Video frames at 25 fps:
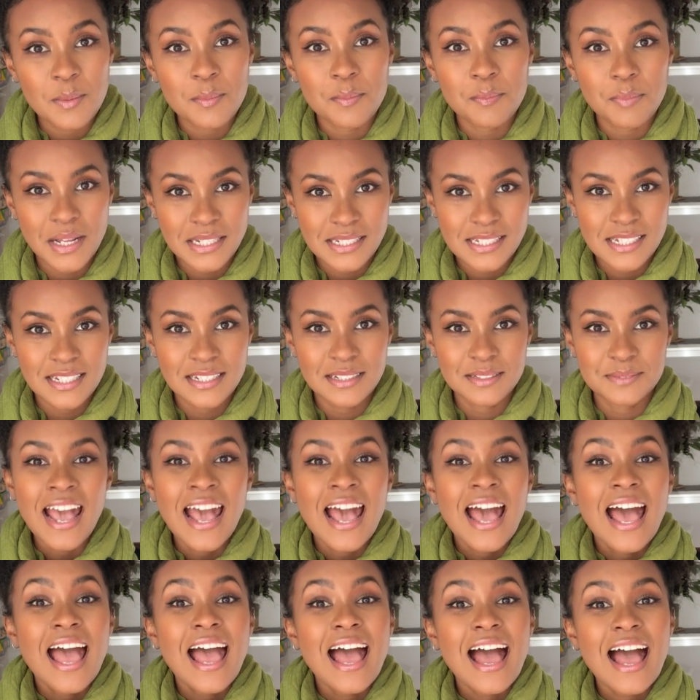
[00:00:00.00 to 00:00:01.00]
button.
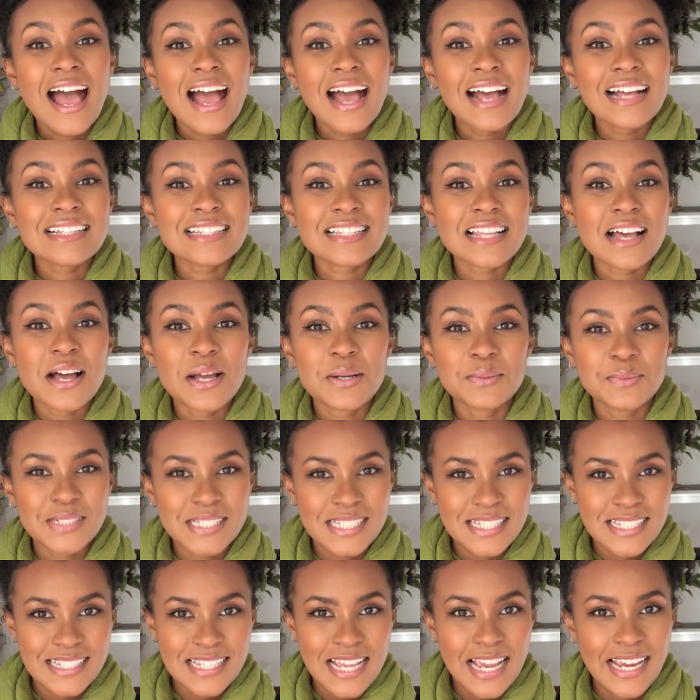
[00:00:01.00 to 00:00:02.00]
As I was
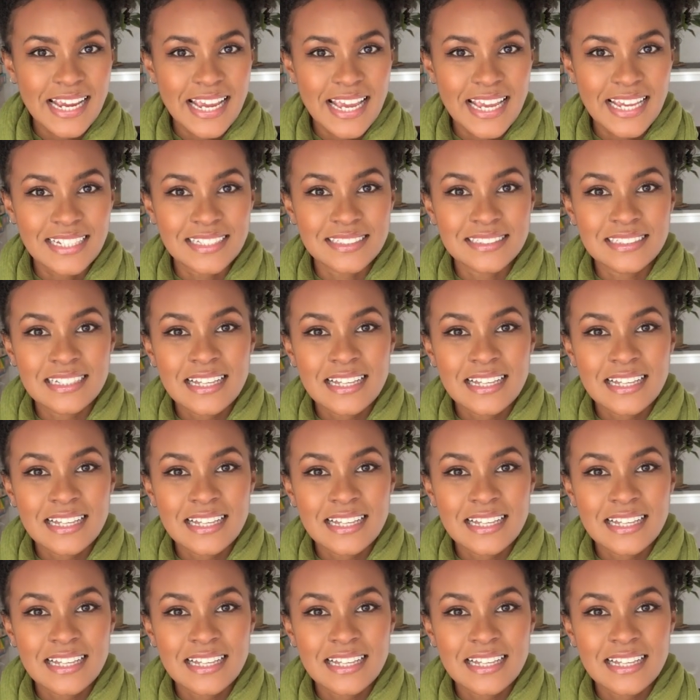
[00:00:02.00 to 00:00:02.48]
saying,